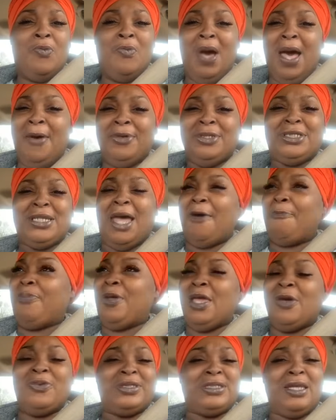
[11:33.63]
Why would y'all
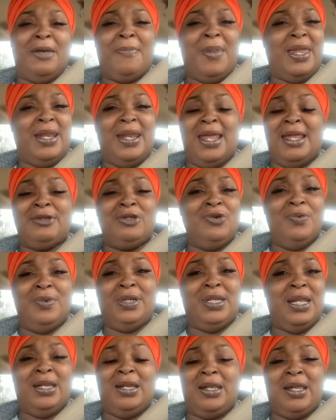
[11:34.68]
pick when somebody ain't
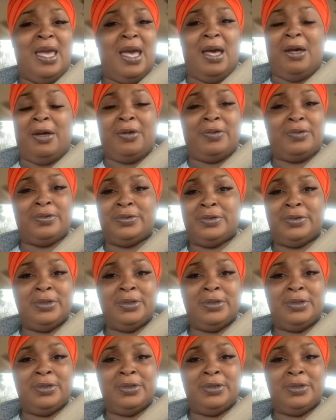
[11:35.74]
doing nothing to y'all?